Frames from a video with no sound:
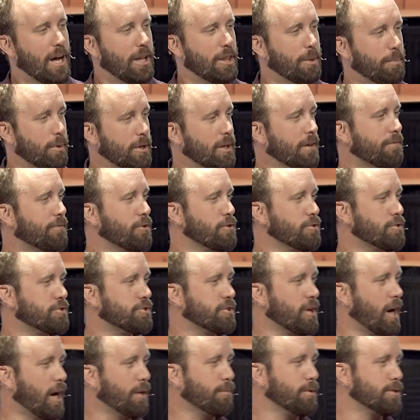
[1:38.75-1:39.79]
The book of First
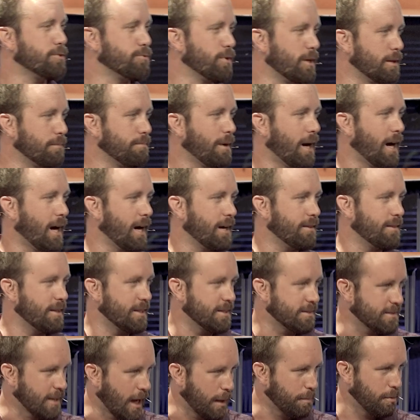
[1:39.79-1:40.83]
John was written by the
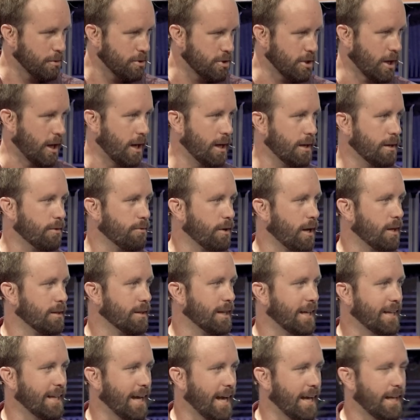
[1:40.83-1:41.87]
disciple John around
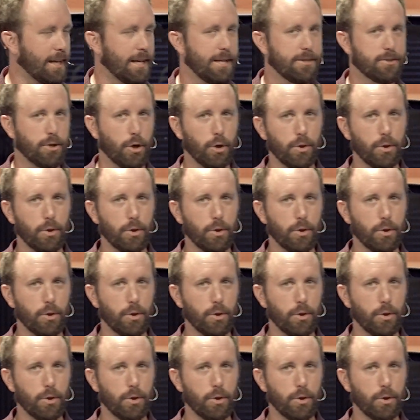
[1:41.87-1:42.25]
late eighties,